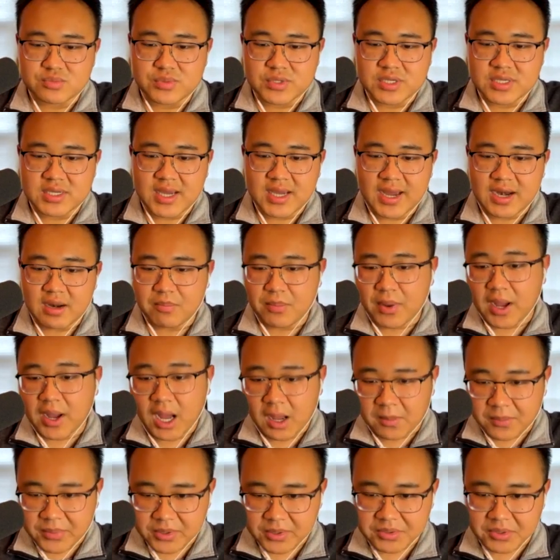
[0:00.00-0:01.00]
be kind of
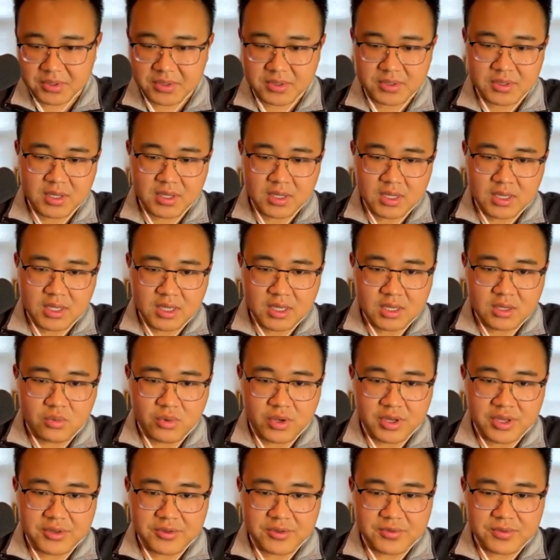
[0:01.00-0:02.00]
popular
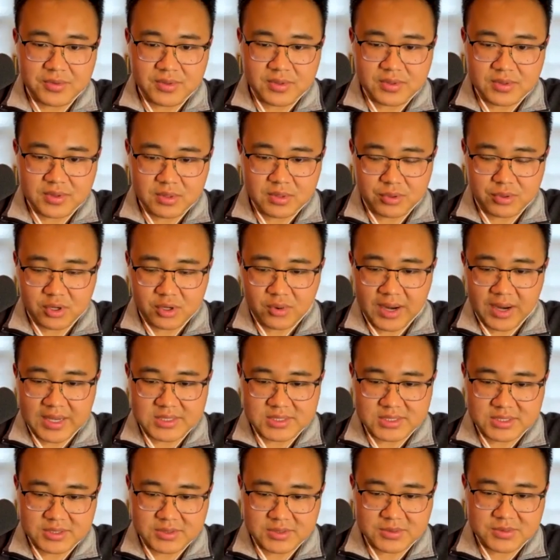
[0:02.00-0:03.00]
with the
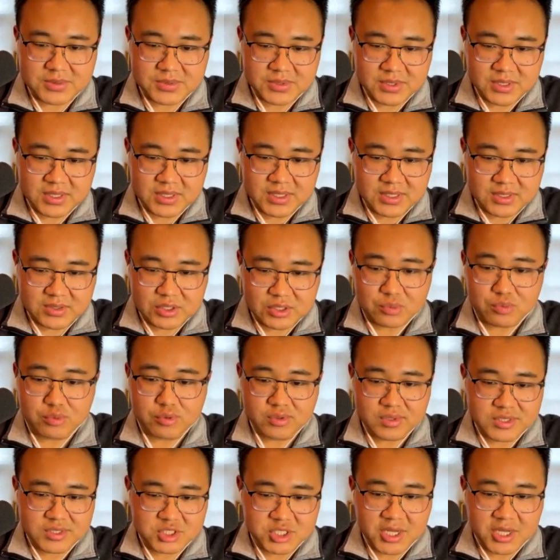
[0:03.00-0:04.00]
progressive
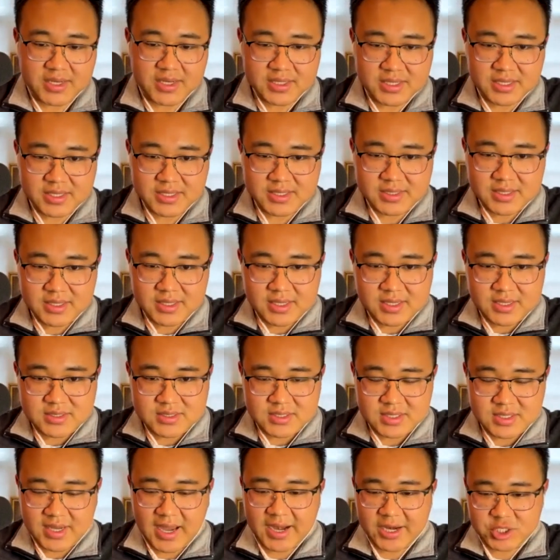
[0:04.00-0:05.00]
liberal agenda
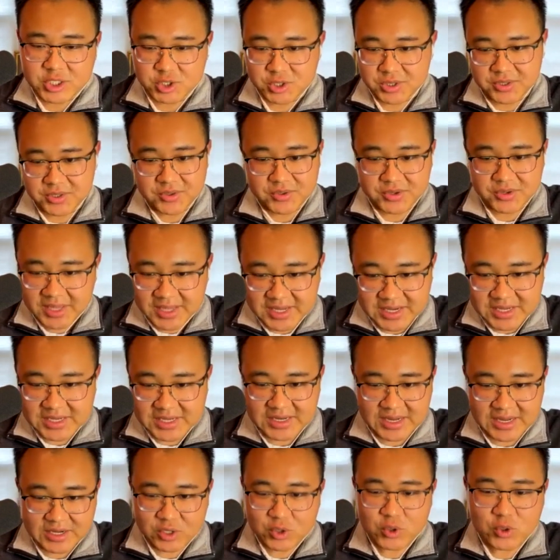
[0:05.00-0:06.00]
to kind of show that they're in
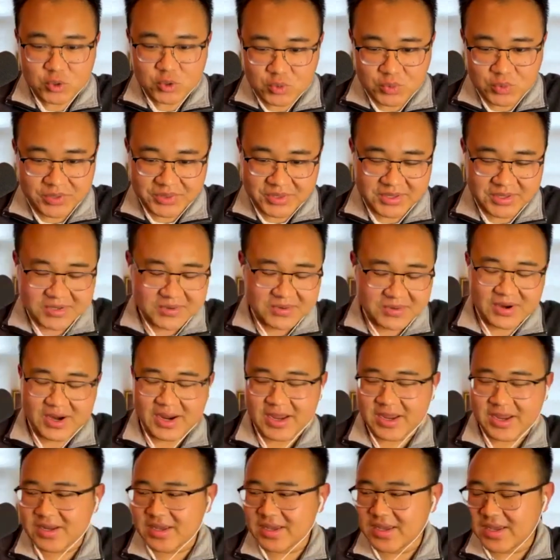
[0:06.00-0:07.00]
it and cool with it,
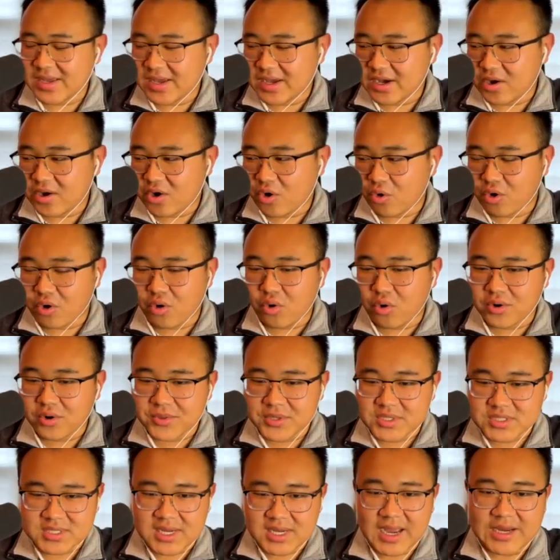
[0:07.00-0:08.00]
right? Or or
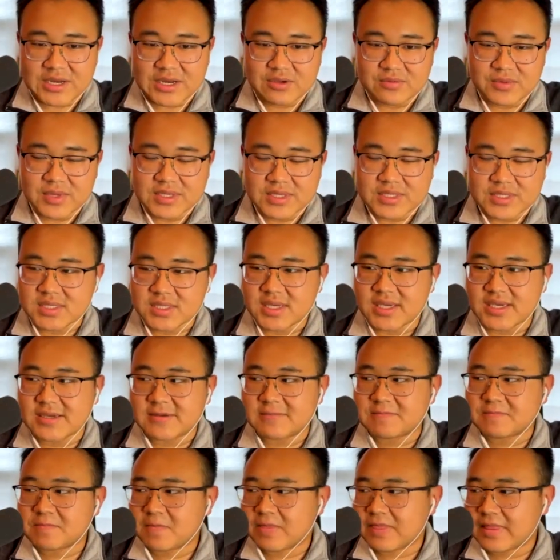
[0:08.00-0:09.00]
this kind of let's
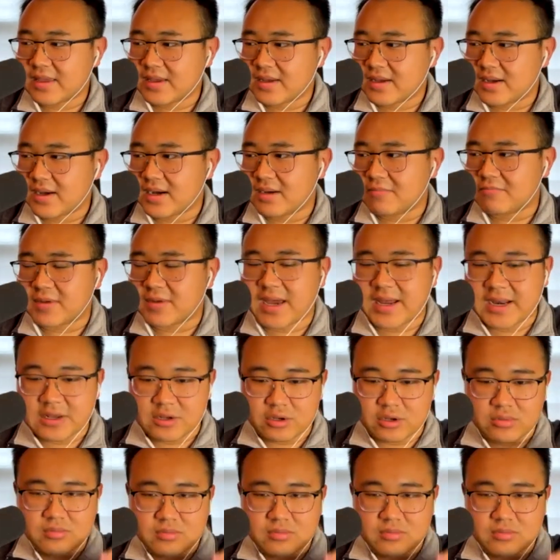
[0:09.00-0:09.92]
say um, kind of